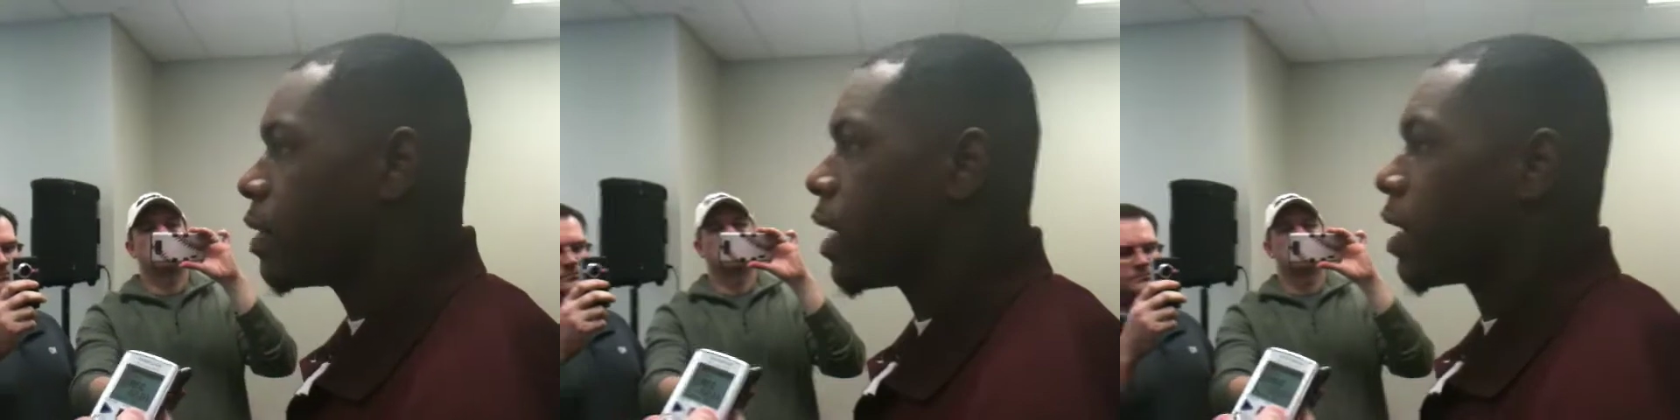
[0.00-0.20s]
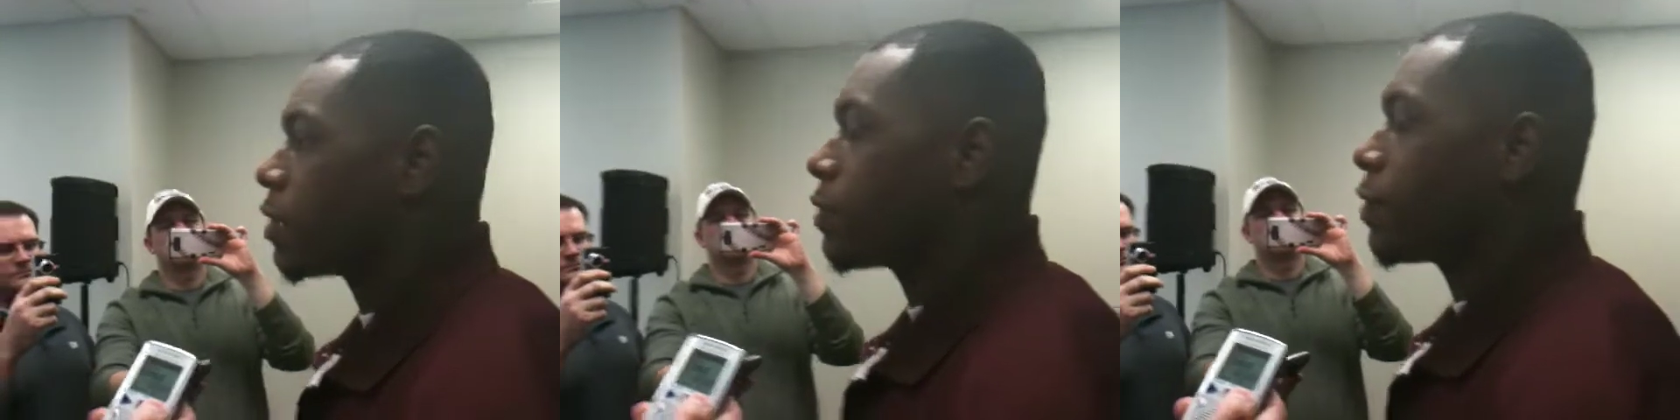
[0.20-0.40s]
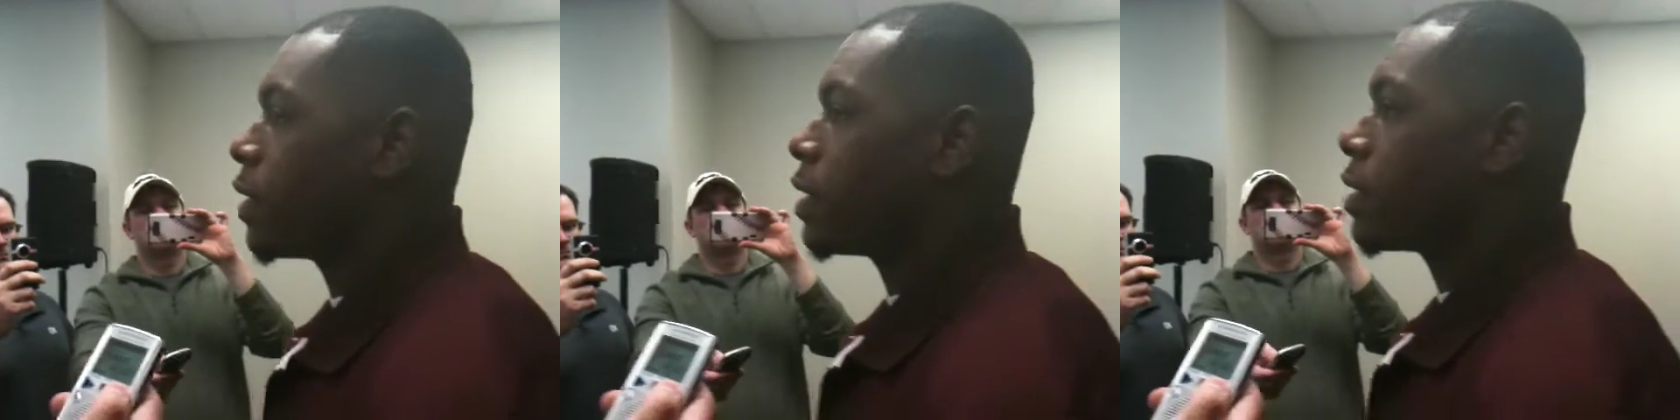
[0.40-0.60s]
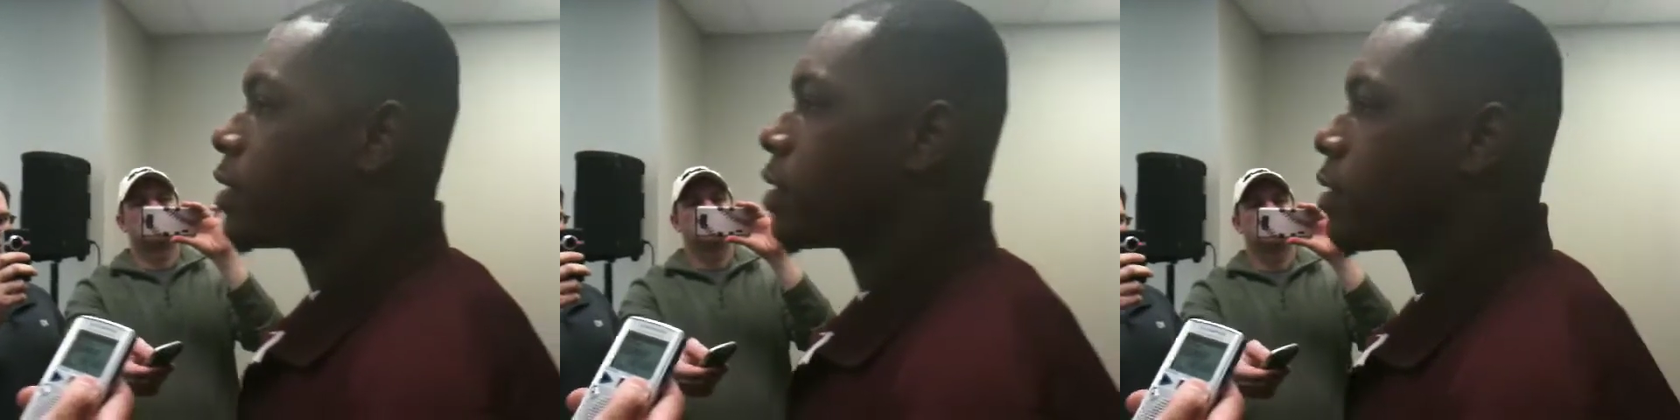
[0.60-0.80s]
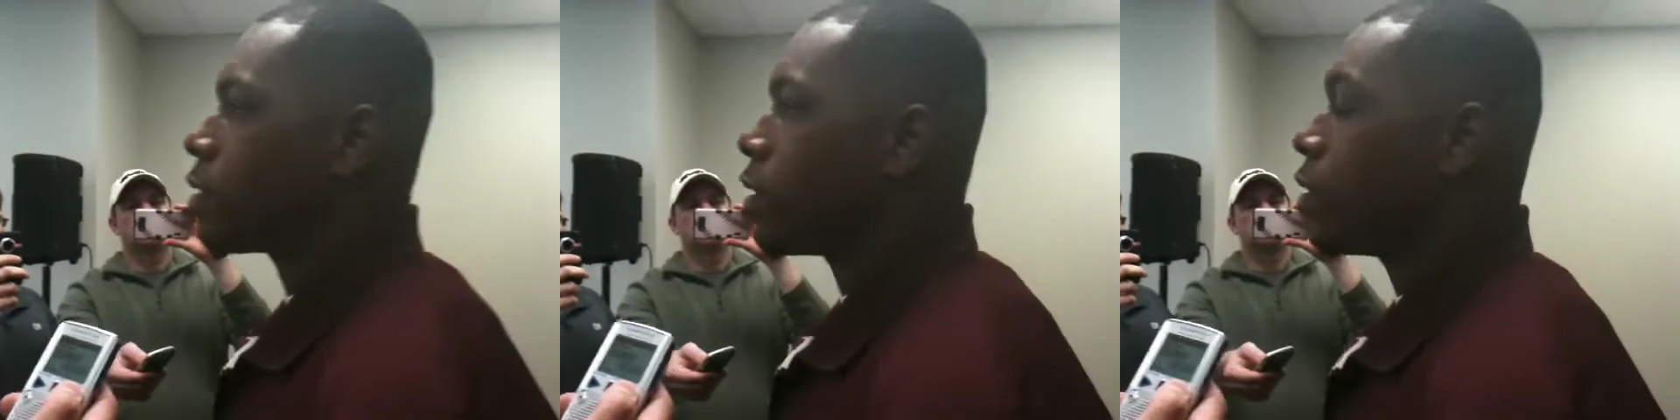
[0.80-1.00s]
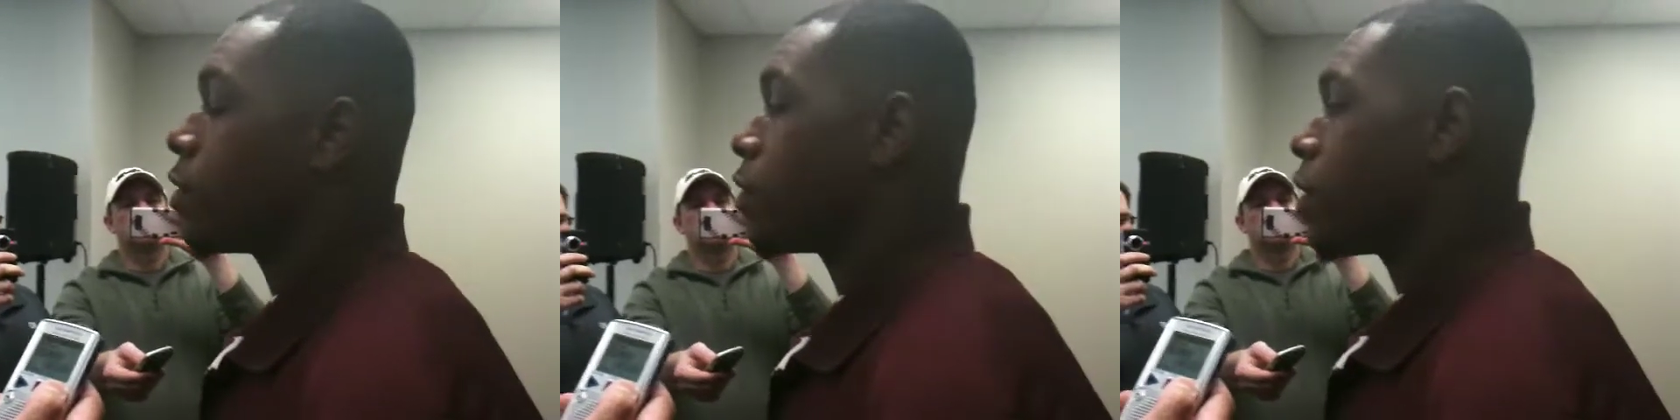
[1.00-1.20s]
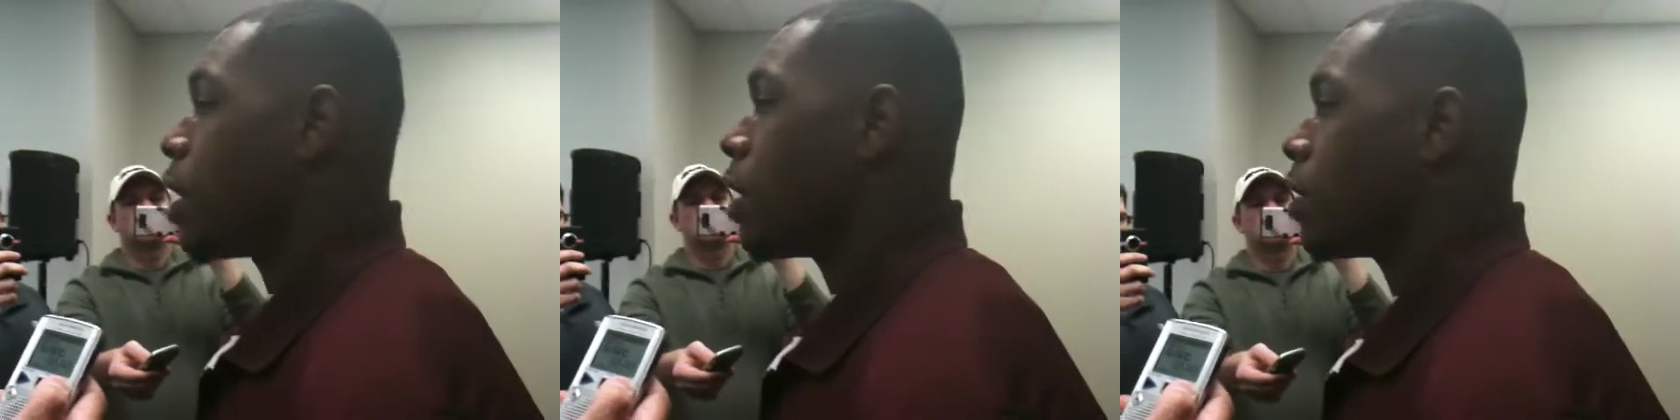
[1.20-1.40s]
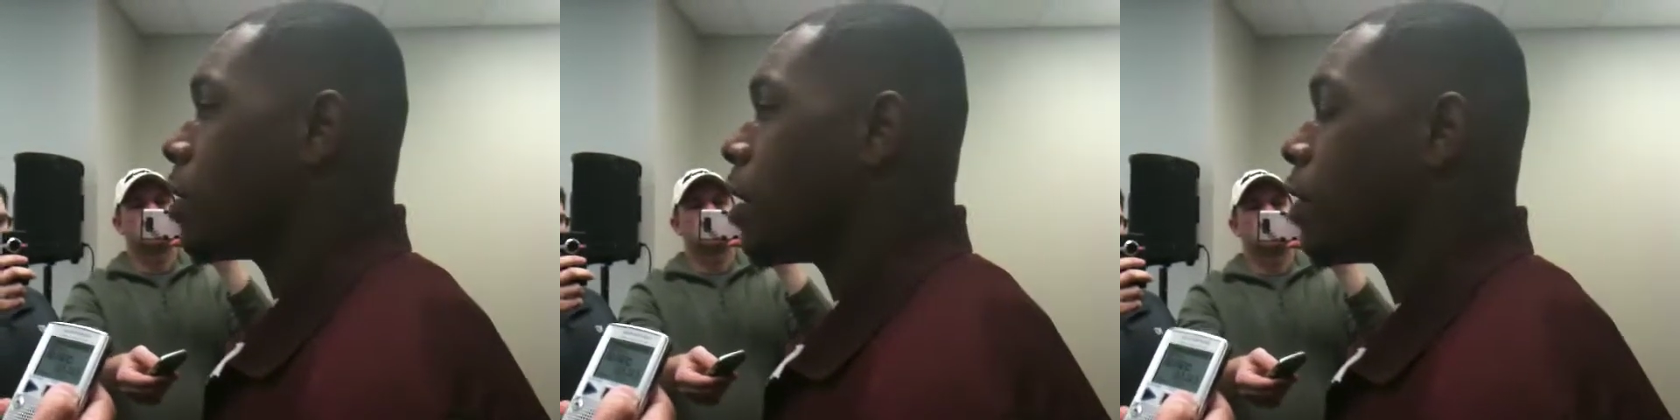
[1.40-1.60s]
we got to finish
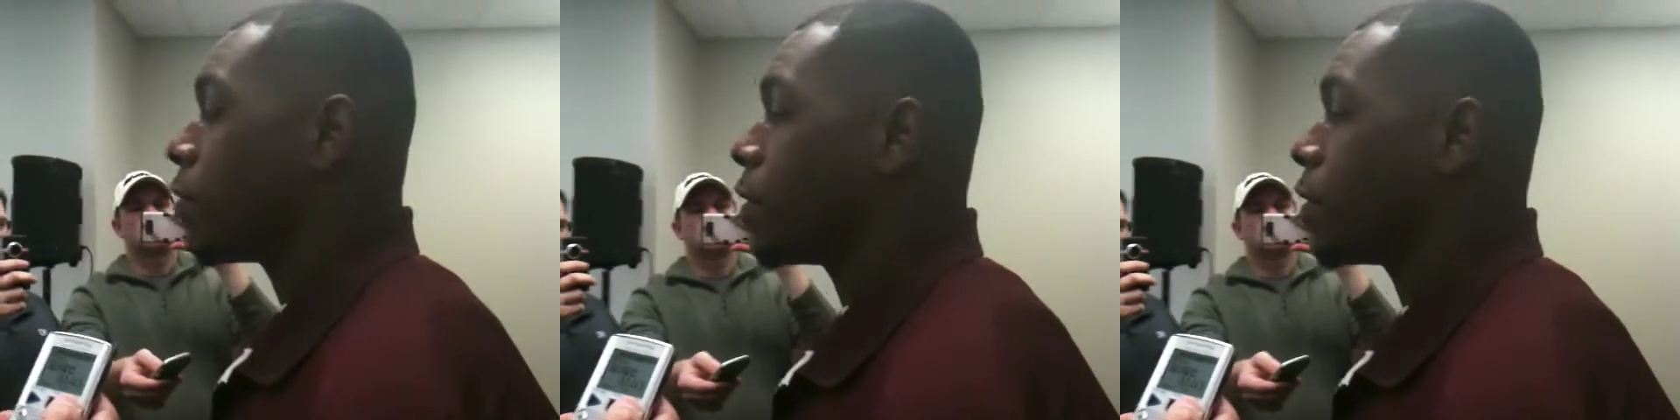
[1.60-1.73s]
overall,